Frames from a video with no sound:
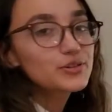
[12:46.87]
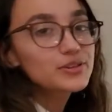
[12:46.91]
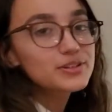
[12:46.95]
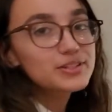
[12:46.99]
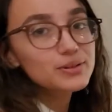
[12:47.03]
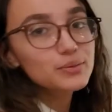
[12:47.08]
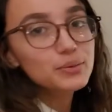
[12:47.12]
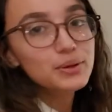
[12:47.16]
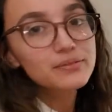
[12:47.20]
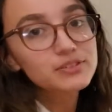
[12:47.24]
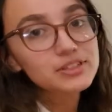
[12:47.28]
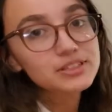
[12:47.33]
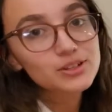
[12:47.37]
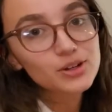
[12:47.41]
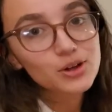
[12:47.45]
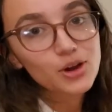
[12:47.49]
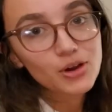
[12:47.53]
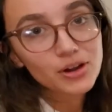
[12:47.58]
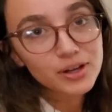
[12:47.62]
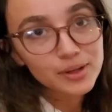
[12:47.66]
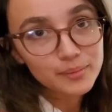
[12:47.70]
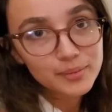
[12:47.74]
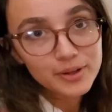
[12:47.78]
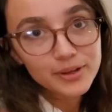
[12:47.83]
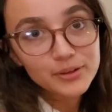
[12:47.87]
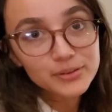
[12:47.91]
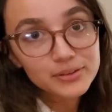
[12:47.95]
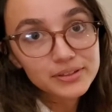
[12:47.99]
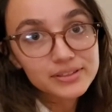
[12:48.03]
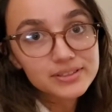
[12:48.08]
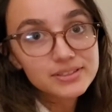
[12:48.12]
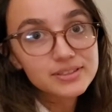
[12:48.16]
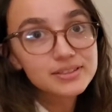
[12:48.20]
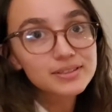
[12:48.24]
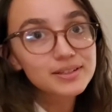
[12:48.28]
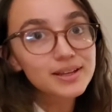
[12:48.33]
this out. We have to talk about
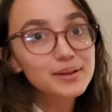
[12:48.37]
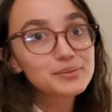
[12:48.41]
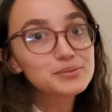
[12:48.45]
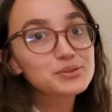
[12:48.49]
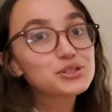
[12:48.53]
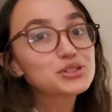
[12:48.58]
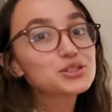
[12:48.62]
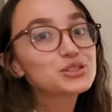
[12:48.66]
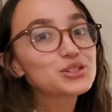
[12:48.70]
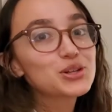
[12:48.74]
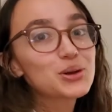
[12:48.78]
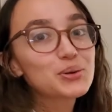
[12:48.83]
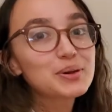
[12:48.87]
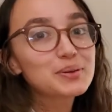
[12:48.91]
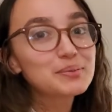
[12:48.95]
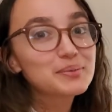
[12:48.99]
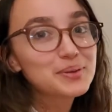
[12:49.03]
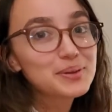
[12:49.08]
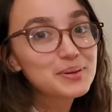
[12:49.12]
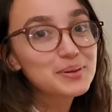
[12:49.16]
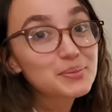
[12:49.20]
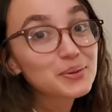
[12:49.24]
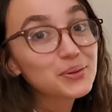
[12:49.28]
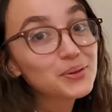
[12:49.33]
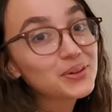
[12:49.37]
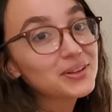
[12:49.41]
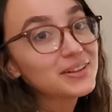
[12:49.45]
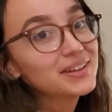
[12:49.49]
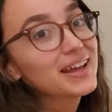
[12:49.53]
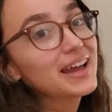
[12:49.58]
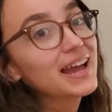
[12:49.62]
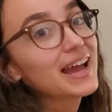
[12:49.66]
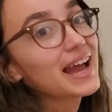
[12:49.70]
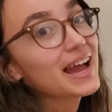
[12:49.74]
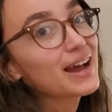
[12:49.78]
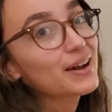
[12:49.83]
this. I'm just showing people
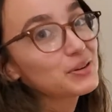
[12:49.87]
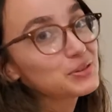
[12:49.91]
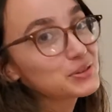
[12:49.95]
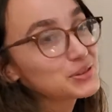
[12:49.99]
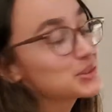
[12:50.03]
how